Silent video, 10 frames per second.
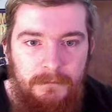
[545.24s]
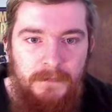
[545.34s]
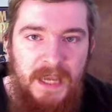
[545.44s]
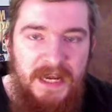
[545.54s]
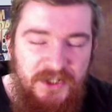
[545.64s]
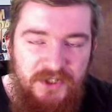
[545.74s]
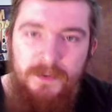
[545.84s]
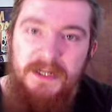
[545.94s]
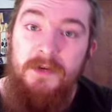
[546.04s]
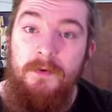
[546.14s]
it's just
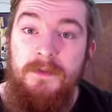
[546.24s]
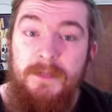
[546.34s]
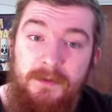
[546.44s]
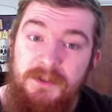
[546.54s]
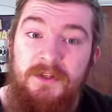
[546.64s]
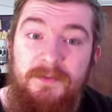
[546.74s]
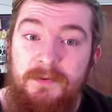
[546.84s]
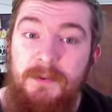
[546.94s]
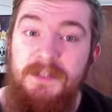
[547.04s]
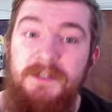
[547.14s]
really cool to be able to choose
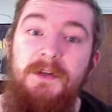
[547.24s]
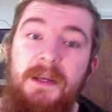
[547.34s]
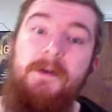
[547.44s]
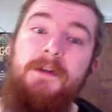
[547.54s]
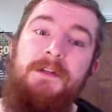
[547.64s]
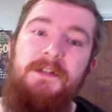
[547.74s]
between these two characters.